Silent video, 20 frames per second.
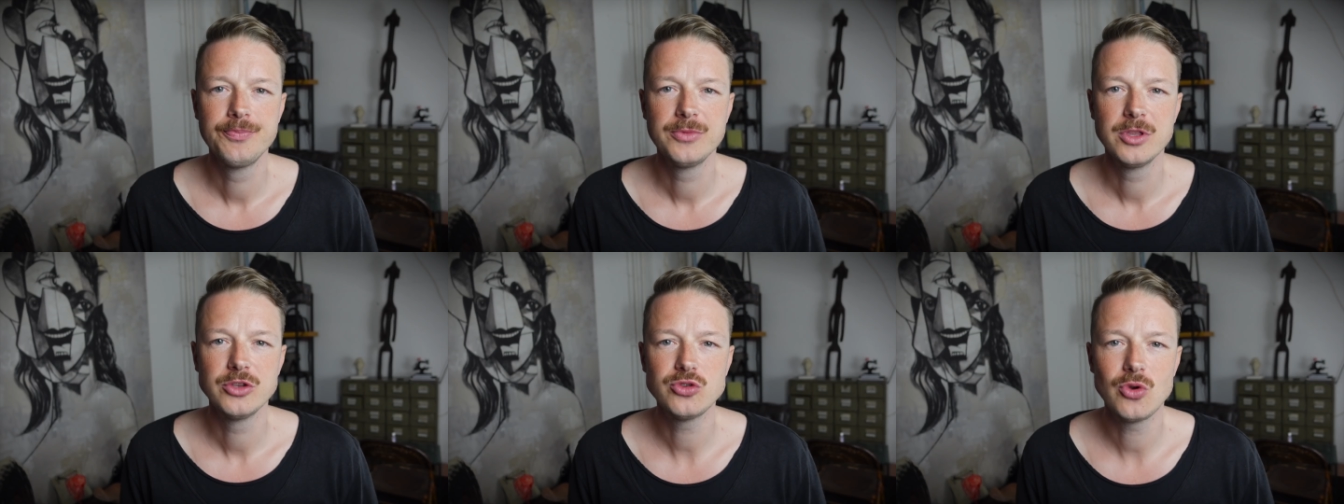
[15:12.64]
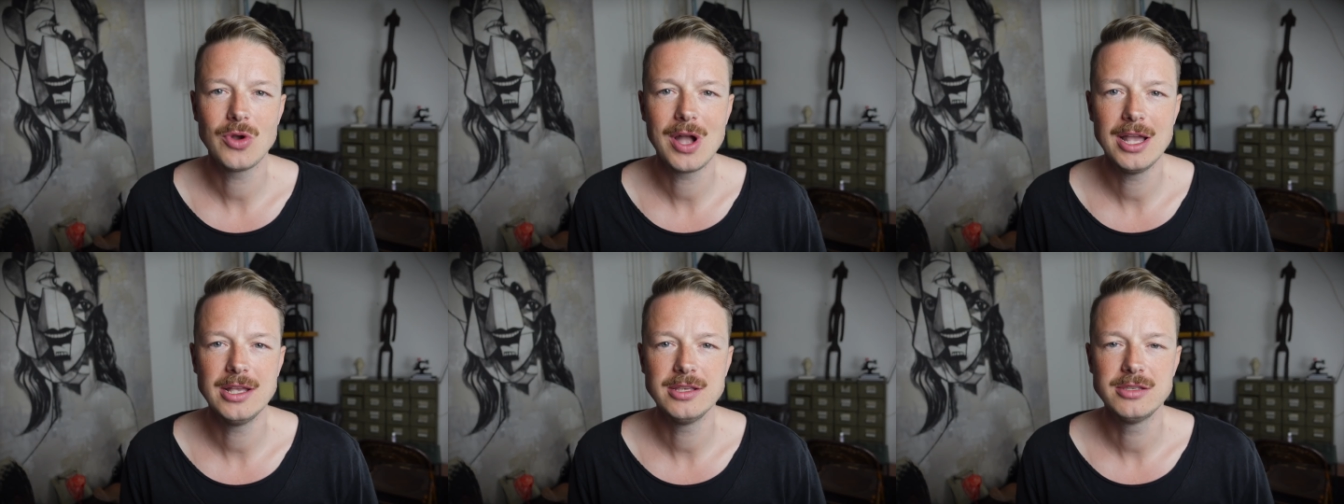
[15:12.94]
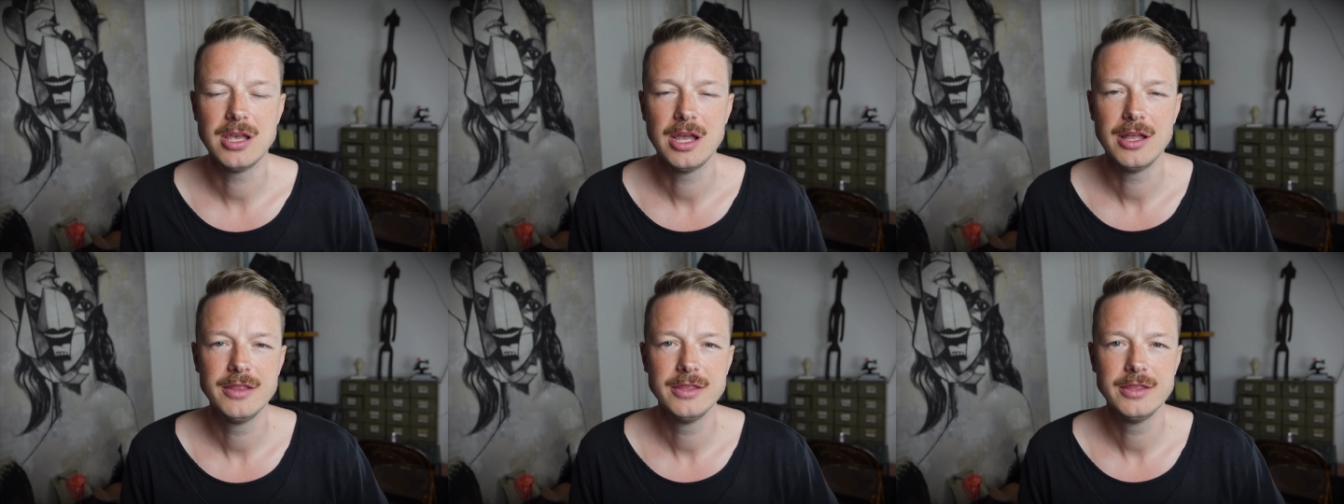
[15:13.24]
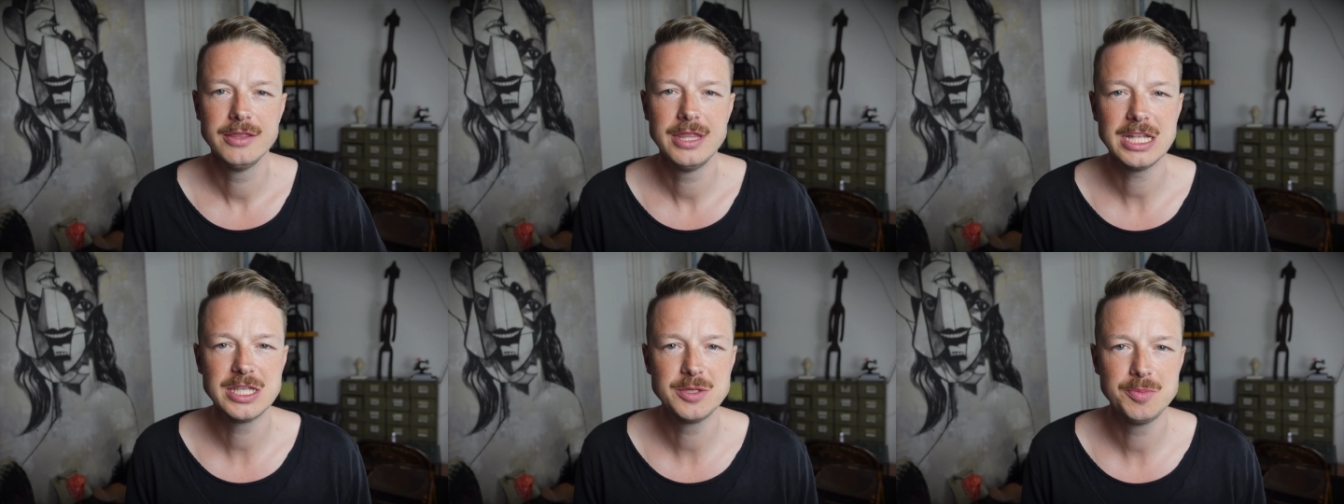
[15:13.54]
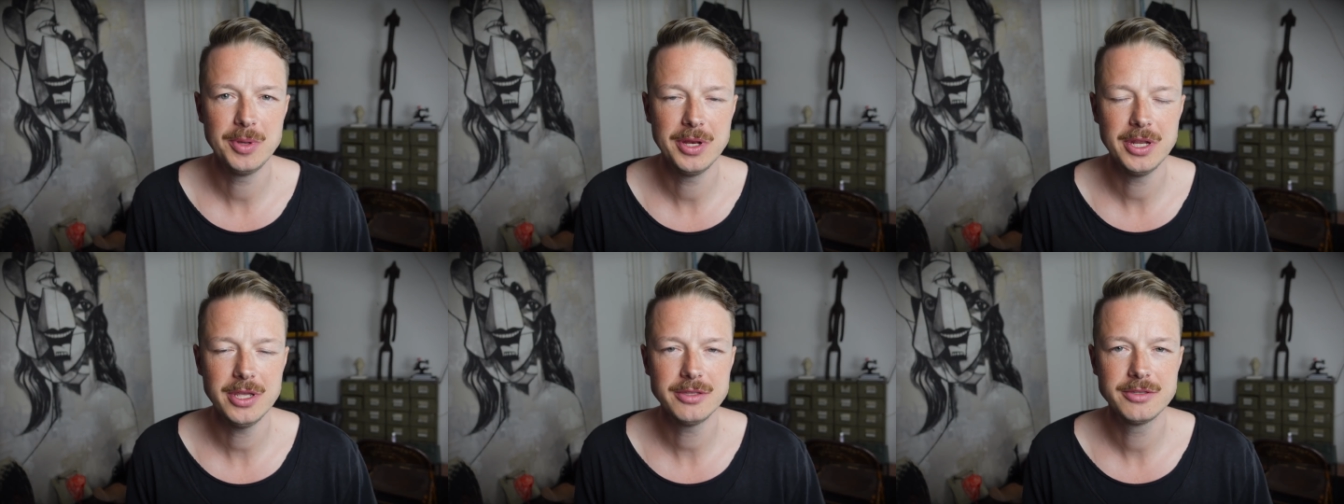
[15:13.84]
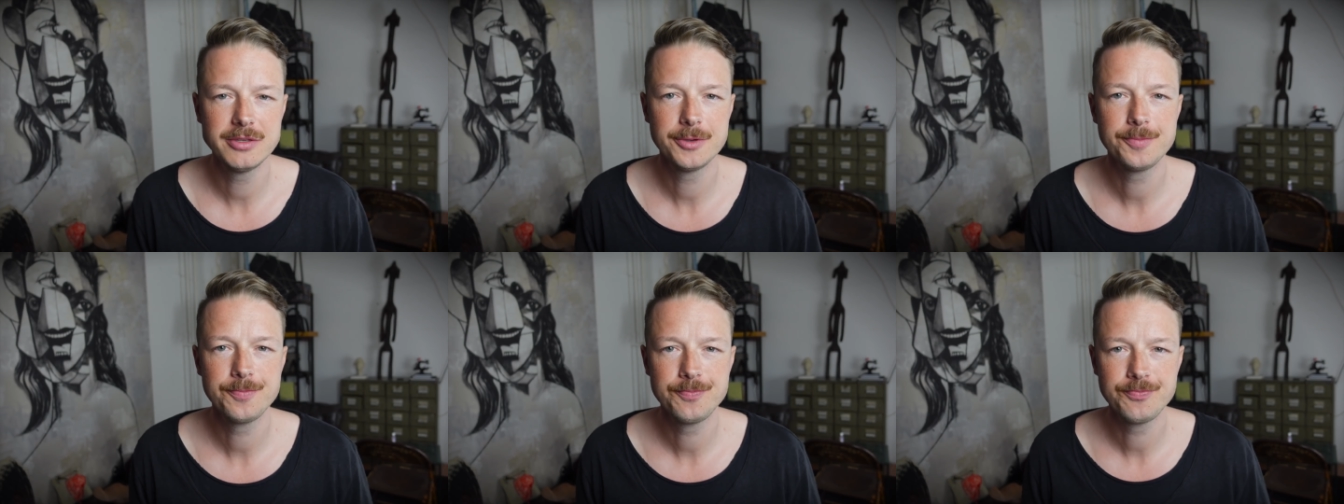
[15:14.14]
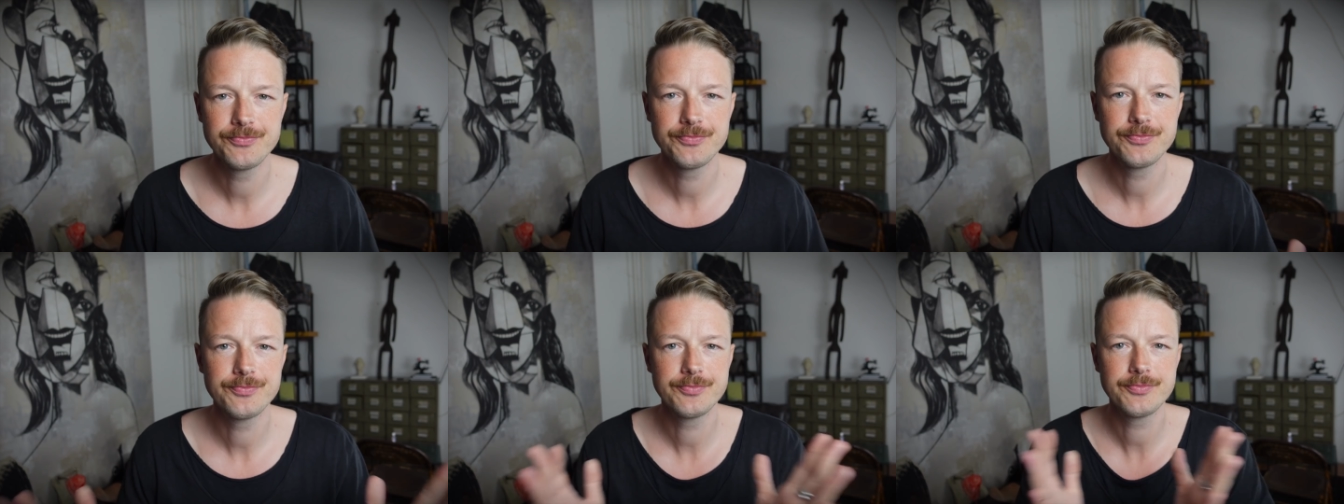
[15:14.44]
So guys, that's been it.
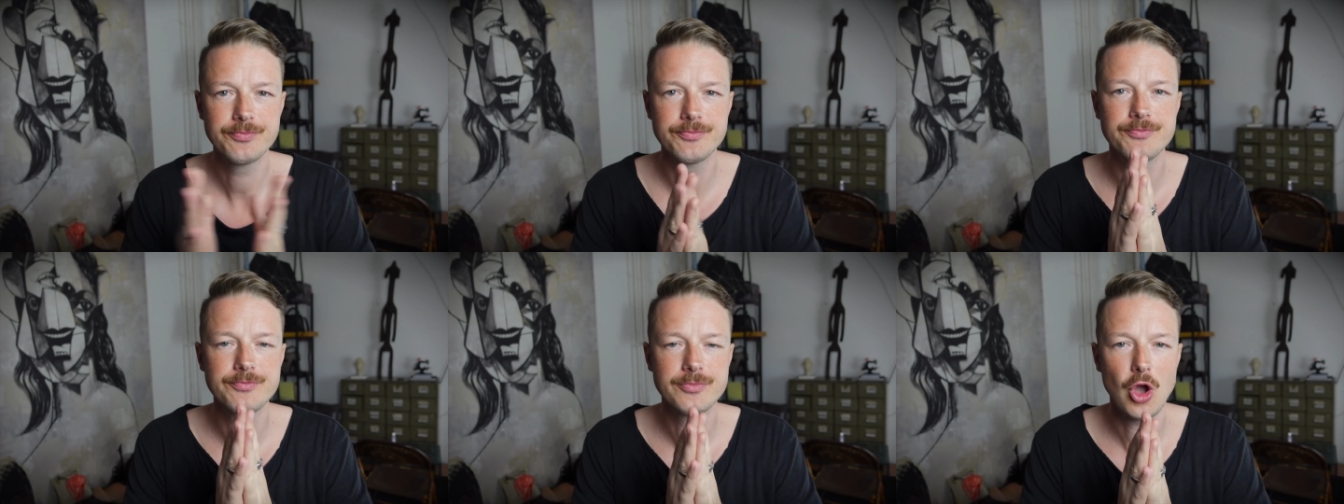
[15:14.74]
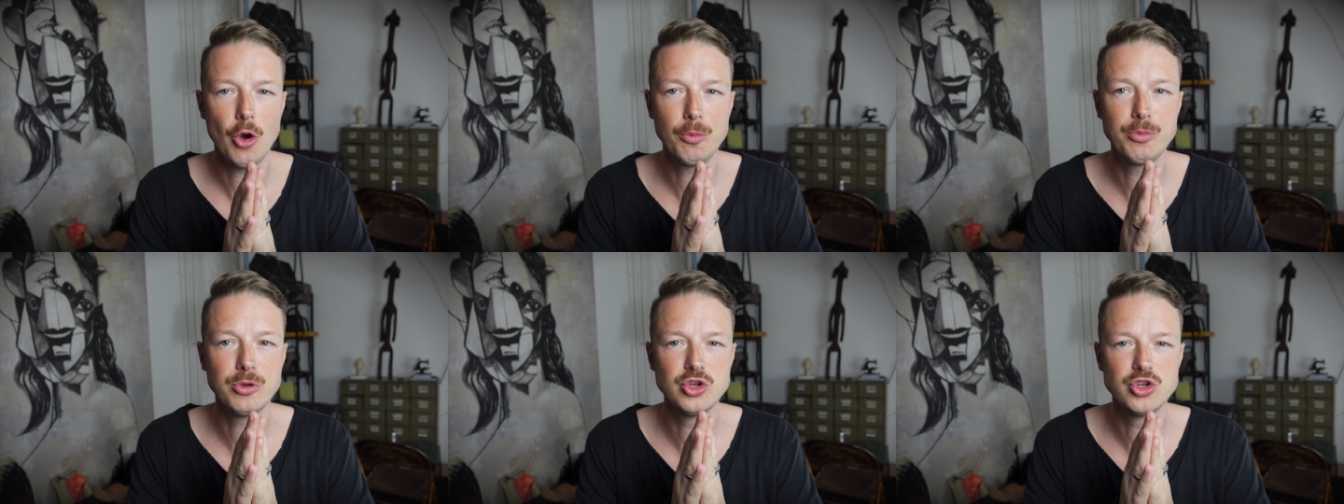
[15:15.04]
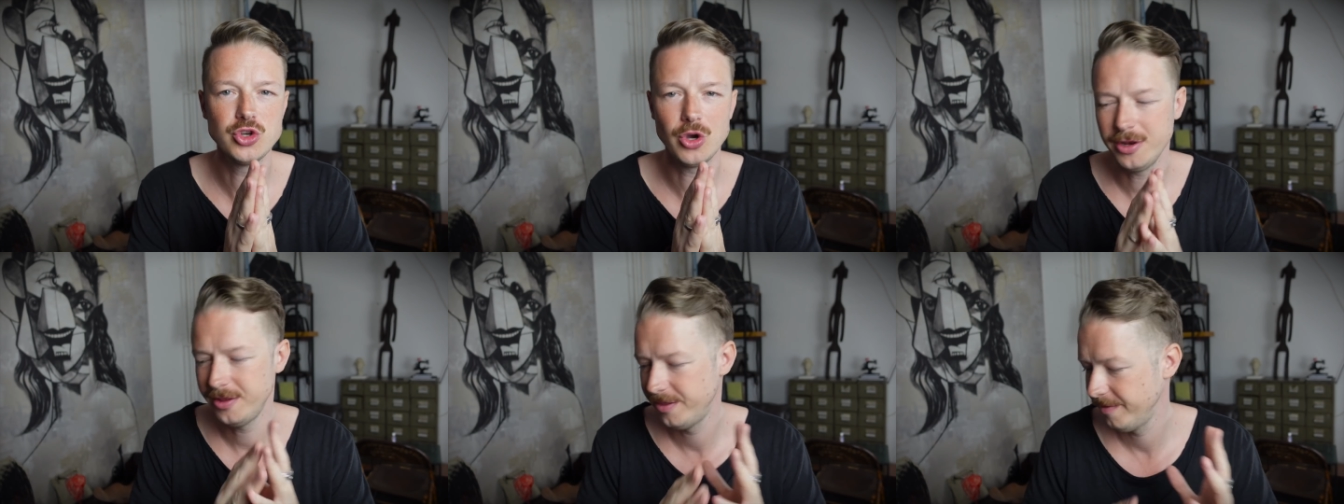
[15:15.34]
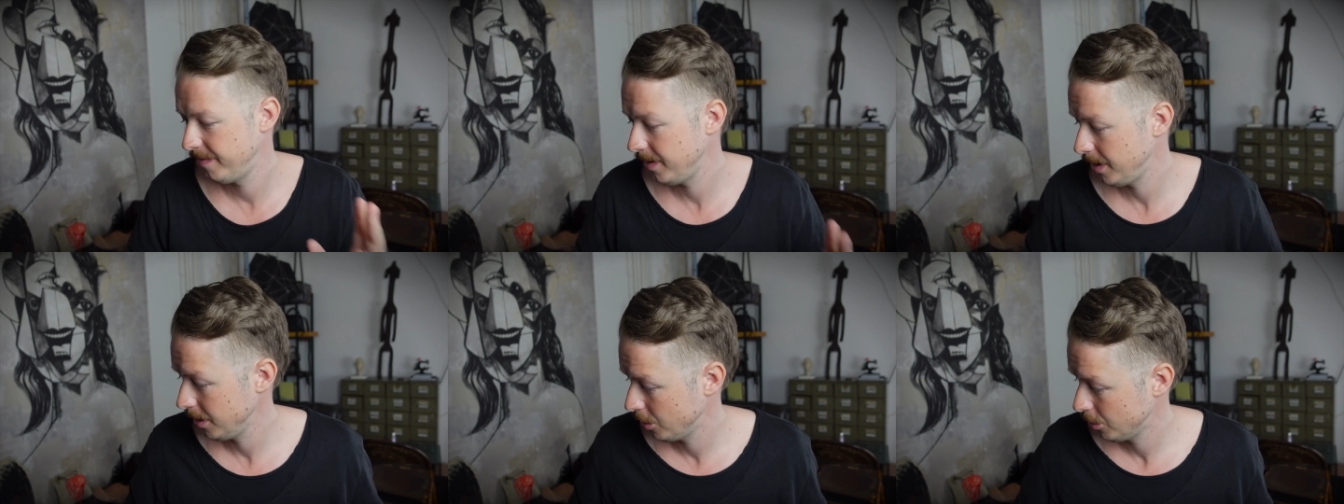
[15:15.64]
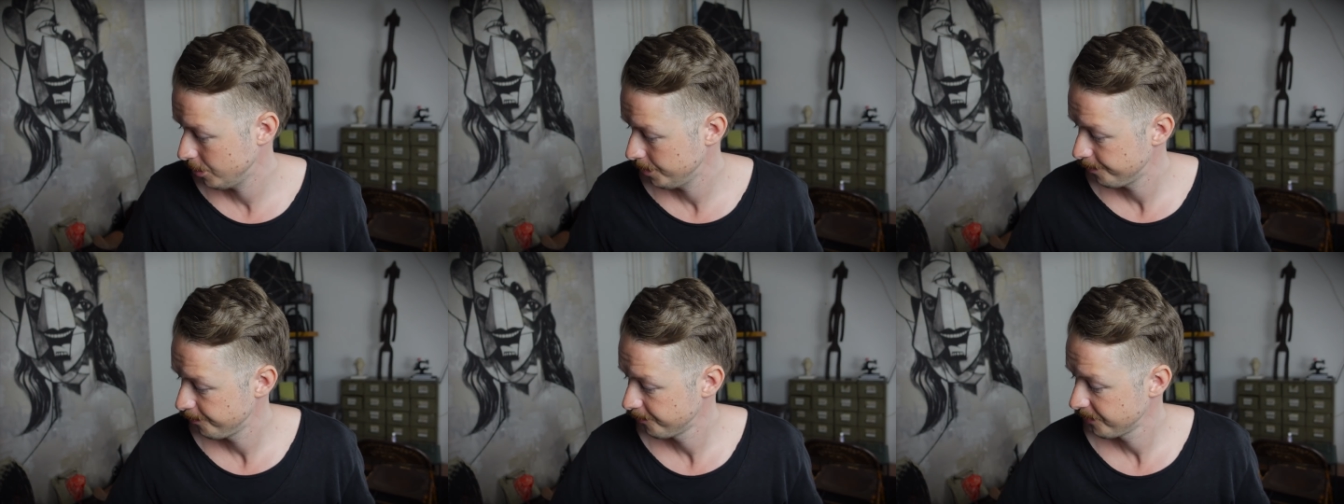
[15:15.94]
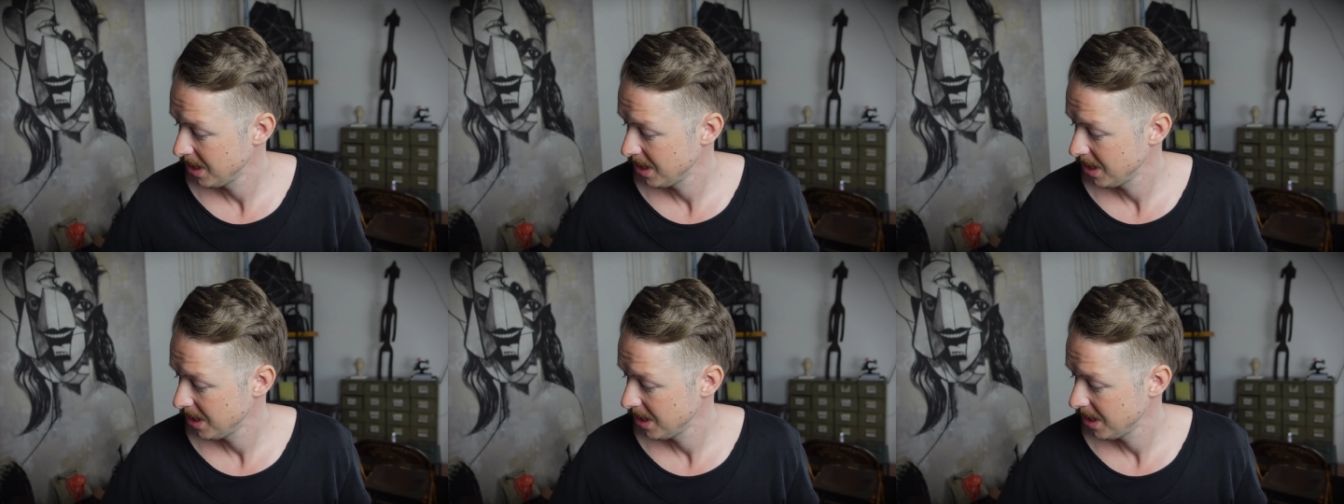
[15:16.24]
Hope you enjoyed the video.